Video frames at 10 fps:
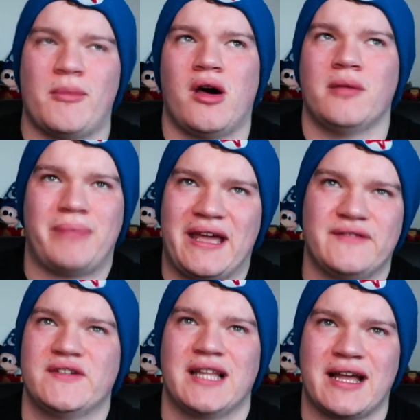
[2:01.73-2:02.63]
I'm on
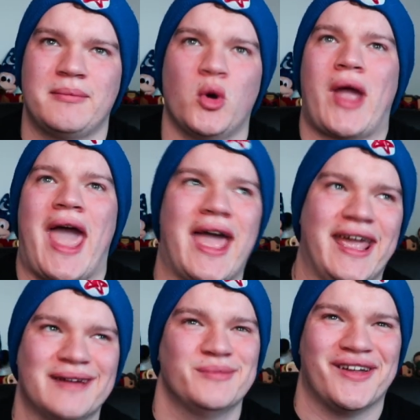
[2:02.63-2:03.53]
benefit. Like I'm
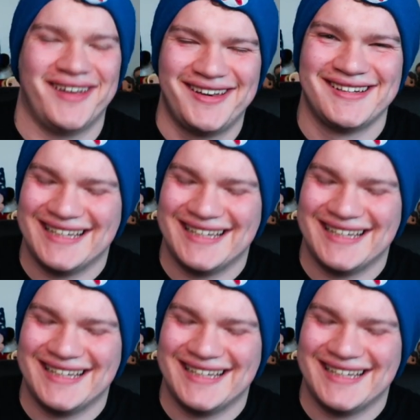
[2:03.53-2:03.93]
okay. I'm not,